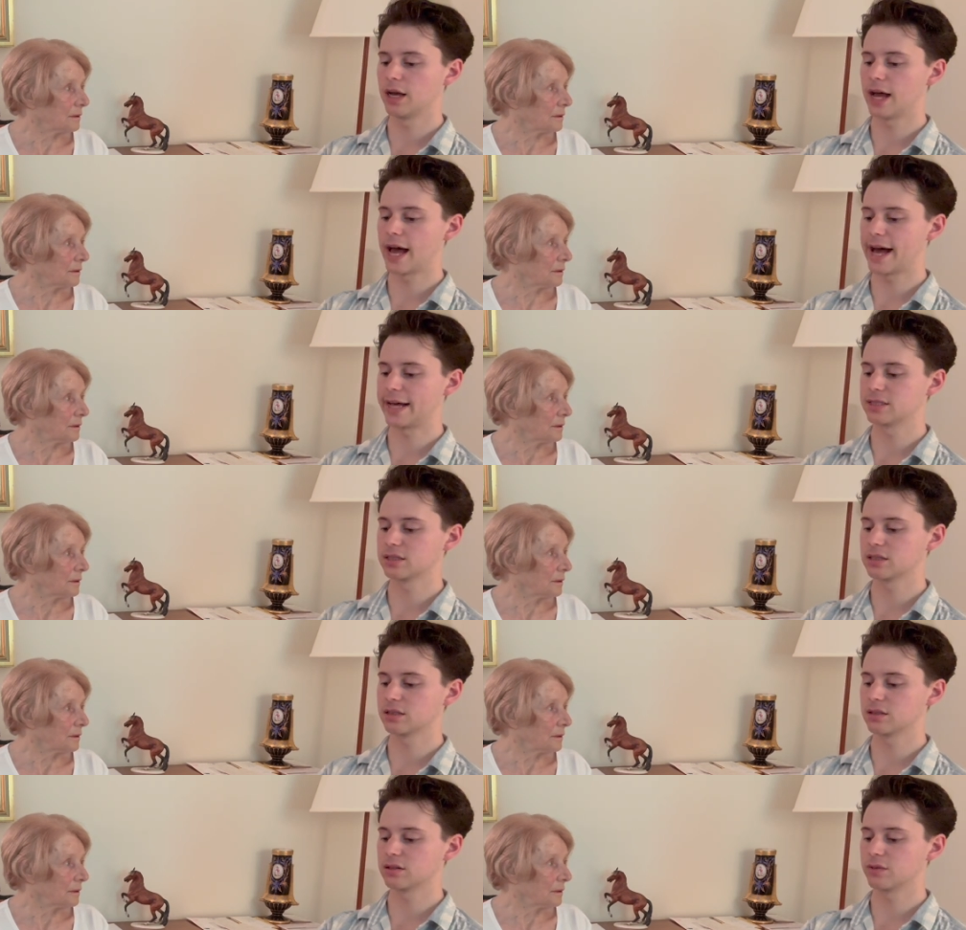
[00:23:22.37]

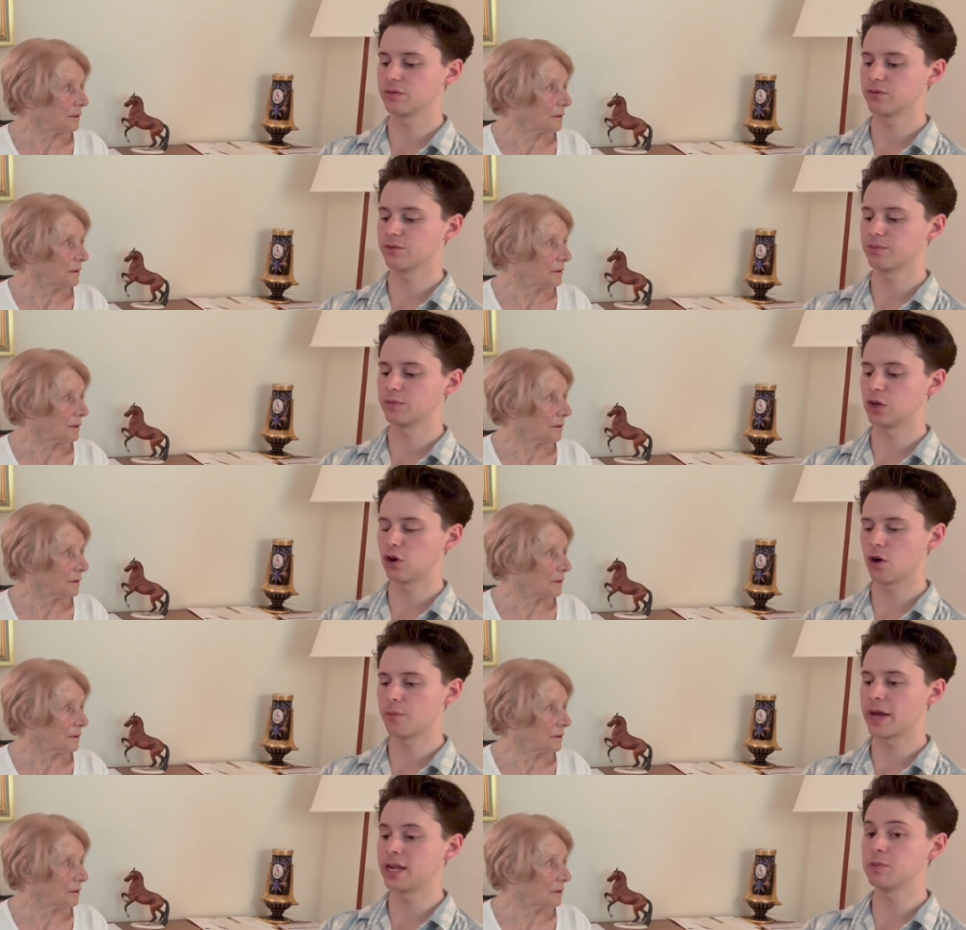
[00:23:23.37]
Speaker 1: ask, there
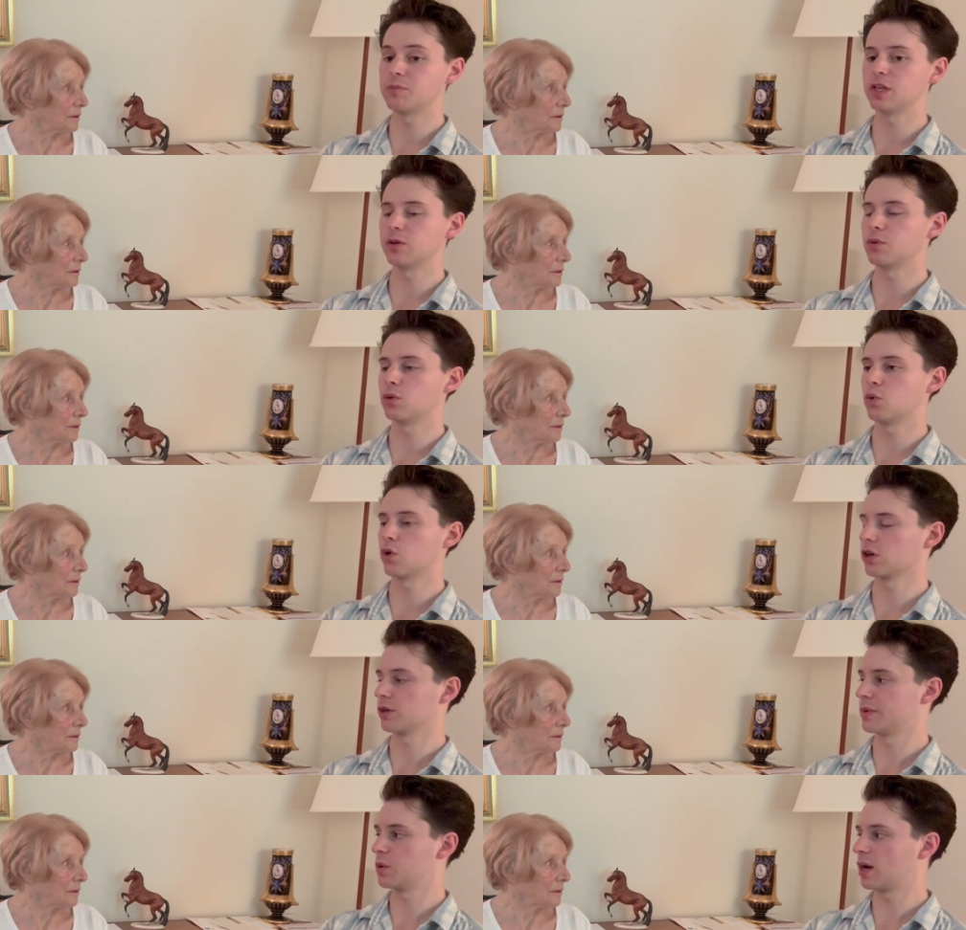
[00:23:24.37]
are many people who are
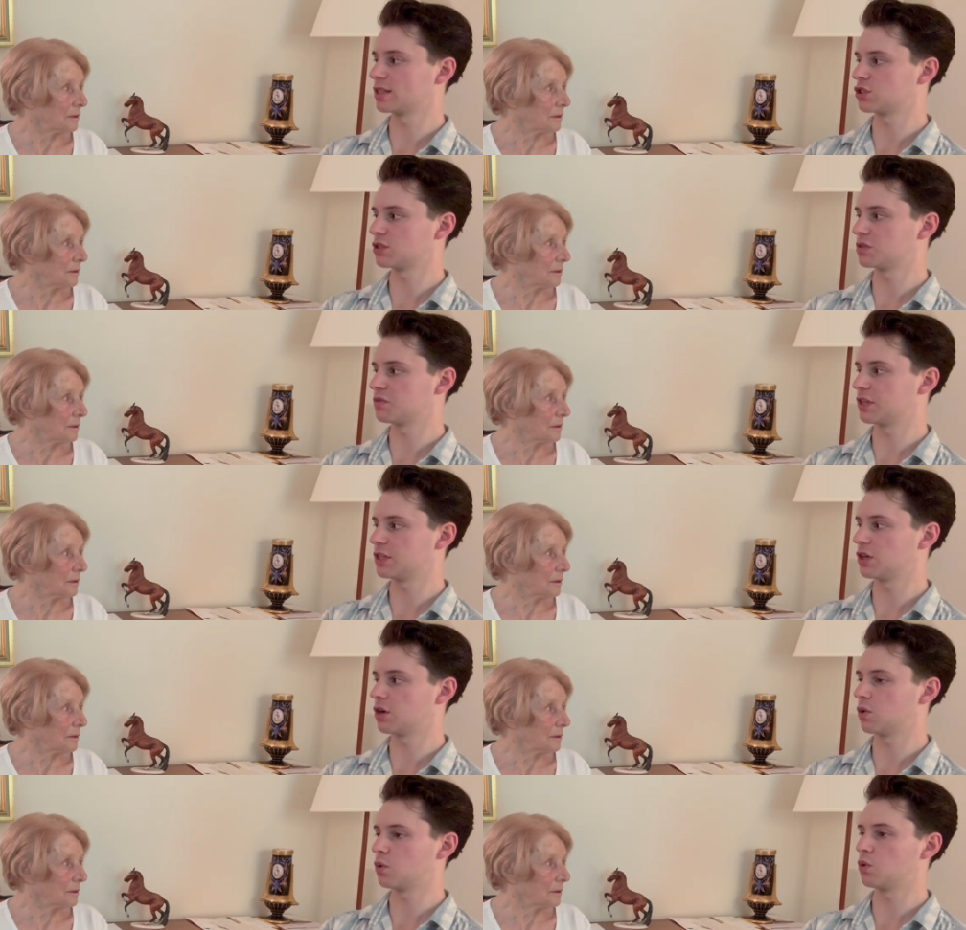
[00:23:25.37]
going to be watching this
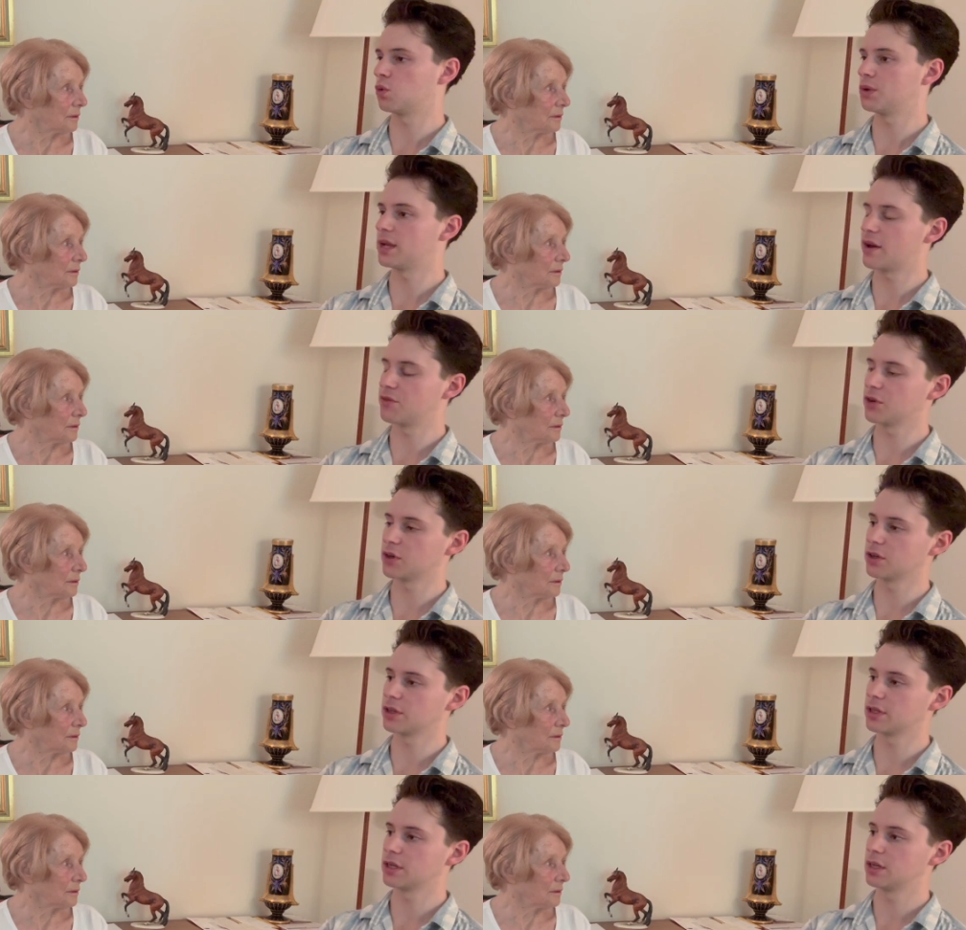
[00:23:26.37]
video who
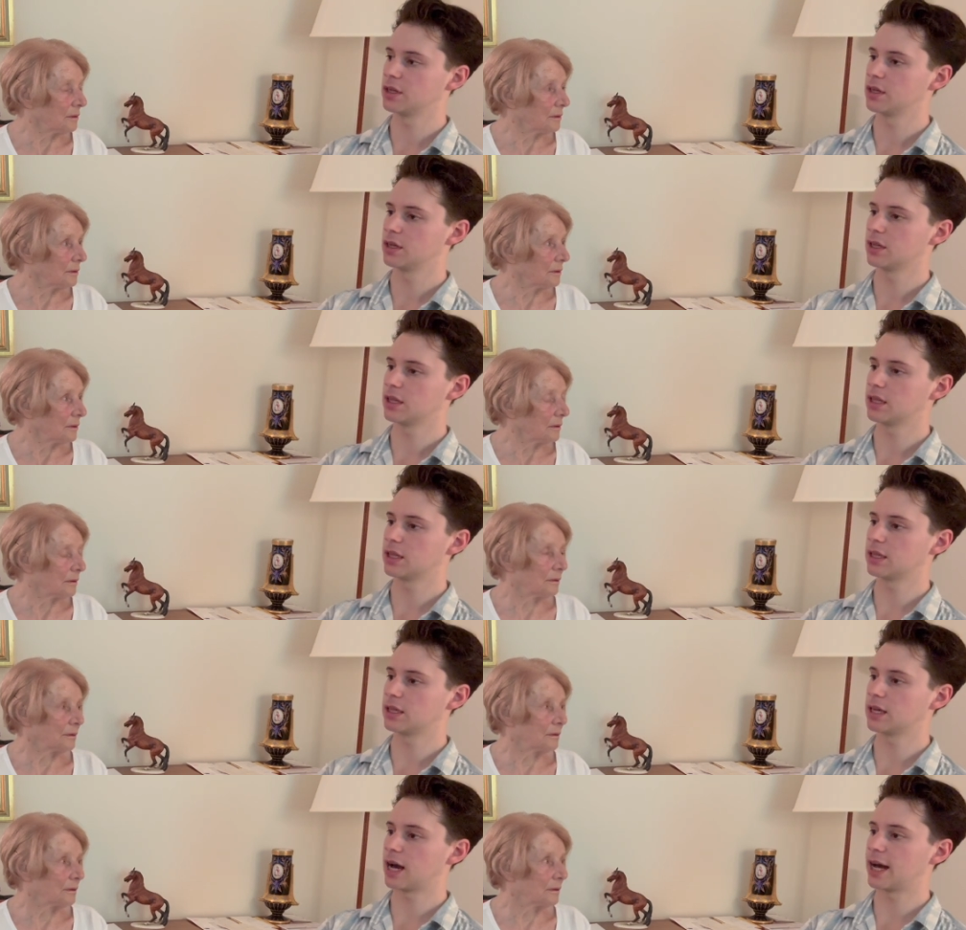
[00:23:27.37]
never
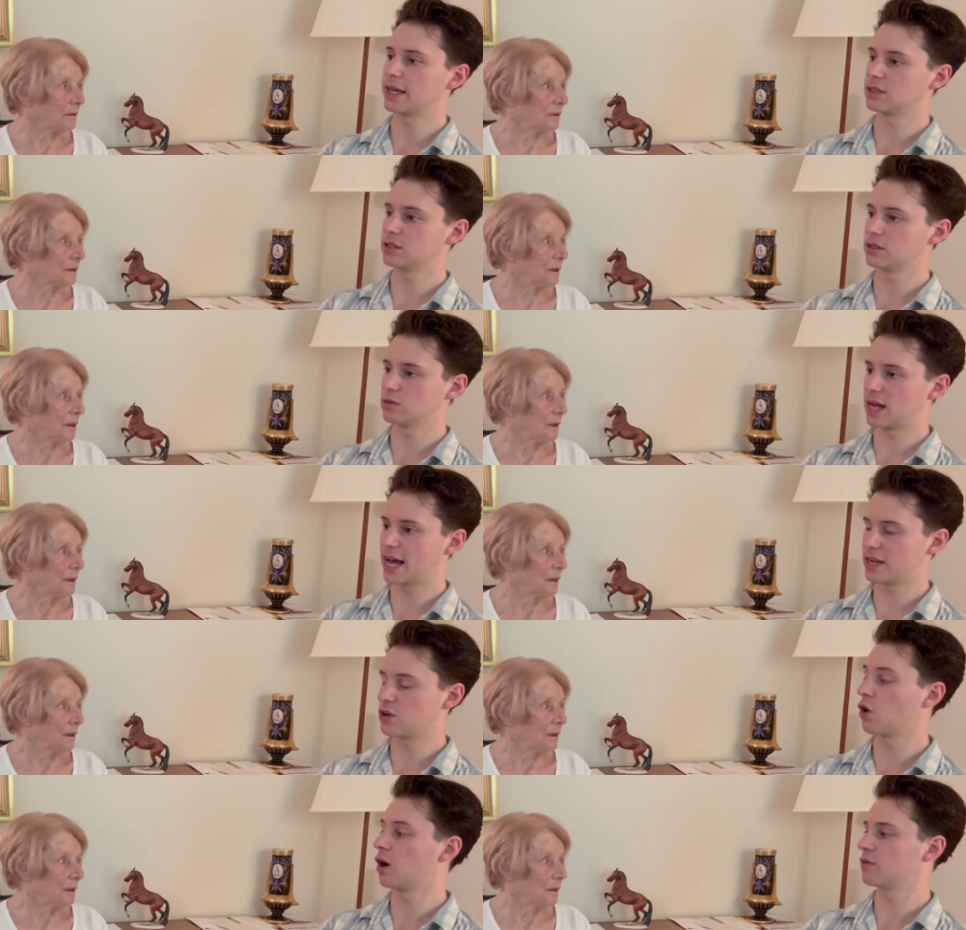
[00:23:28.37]
got had
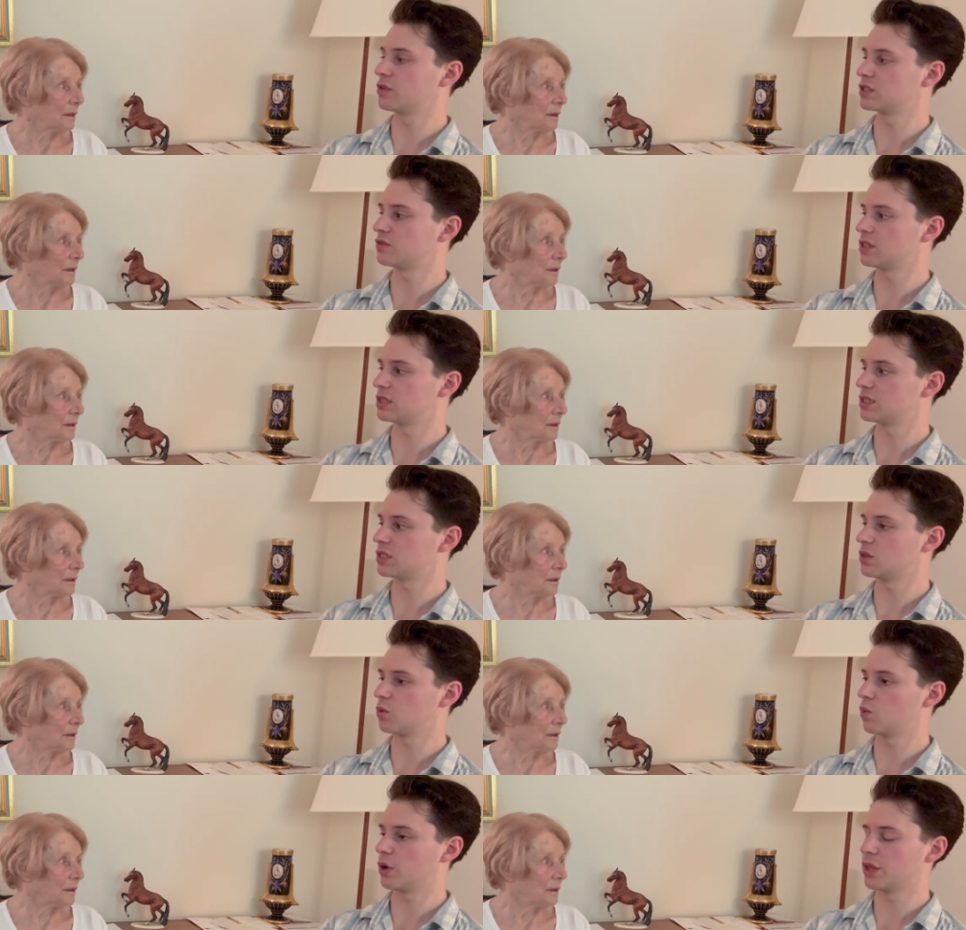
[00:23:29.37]
an office
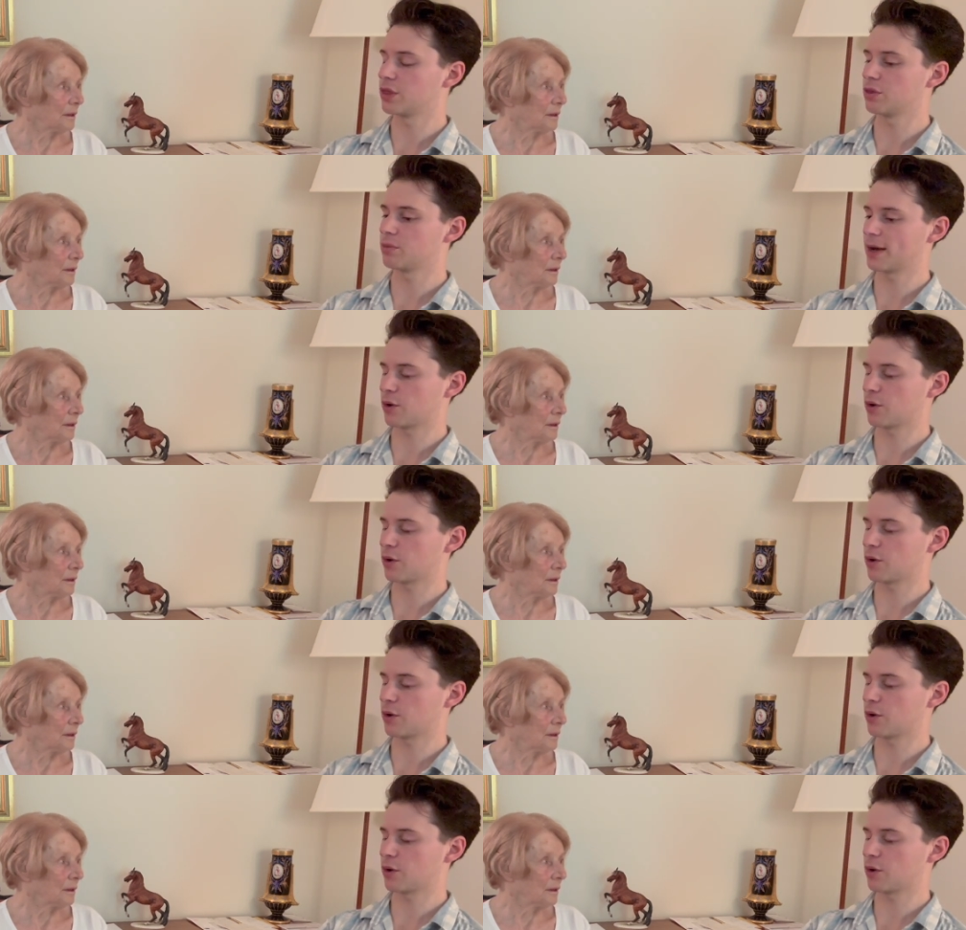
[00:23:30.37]
visit with my